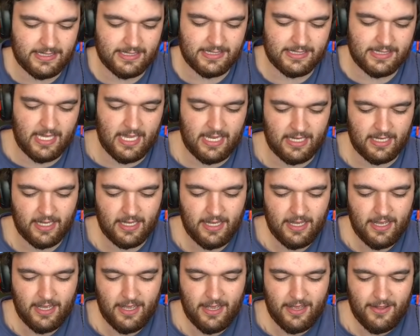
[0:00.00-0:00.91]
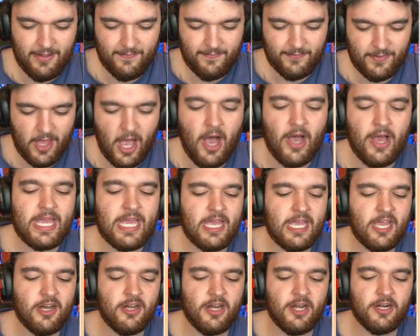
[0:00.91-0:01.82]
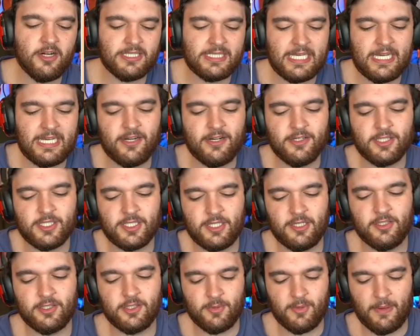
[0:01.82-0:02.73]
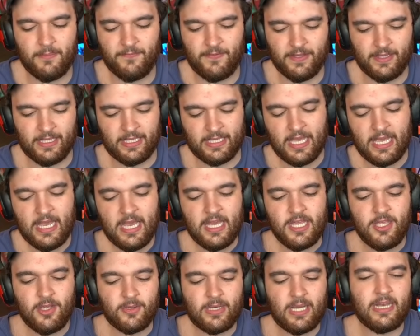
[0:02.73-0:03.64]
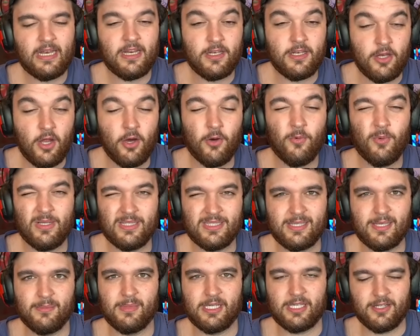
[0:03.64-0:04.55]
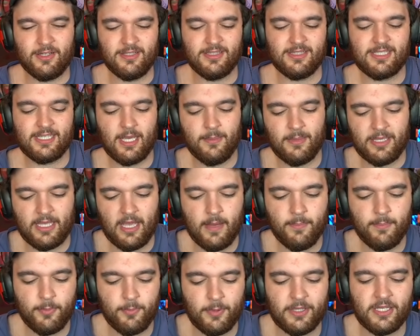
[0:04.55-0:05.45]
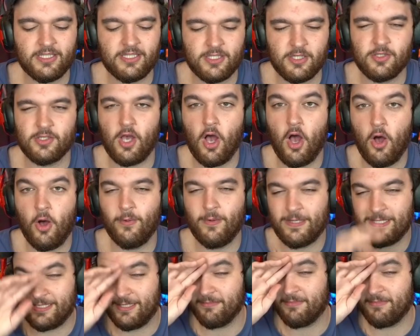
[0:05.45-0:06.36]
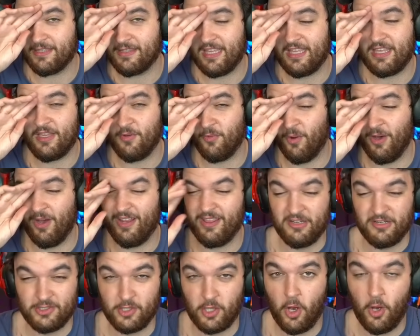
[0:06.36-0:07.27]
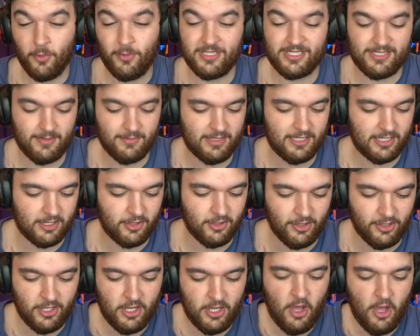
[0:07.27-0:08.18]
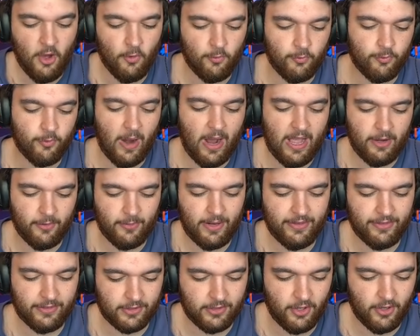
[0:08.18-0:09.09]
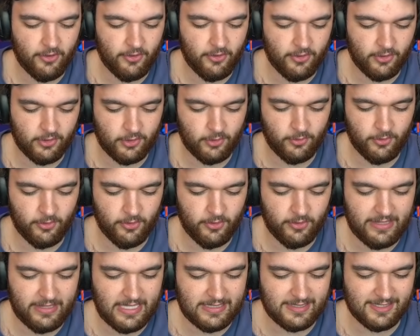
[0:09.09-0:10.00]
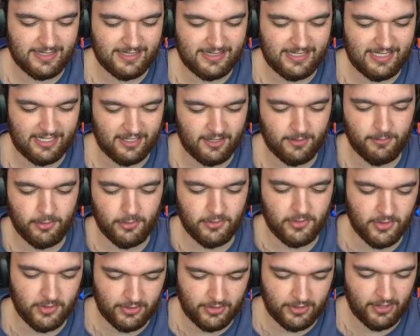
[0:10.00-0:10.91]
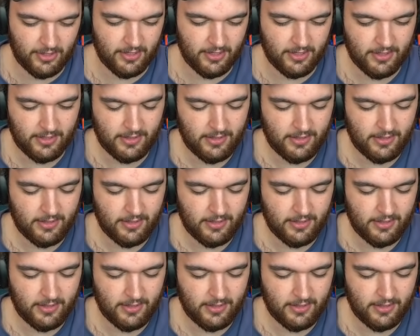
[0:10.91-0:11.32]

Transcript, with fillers: It's like, uh, here, here's here's here's what I'm feeling. You kind of know when something good's coming up because there's always something that you want. There's always something good right around the corner. corner. That's a sick Kabuto card.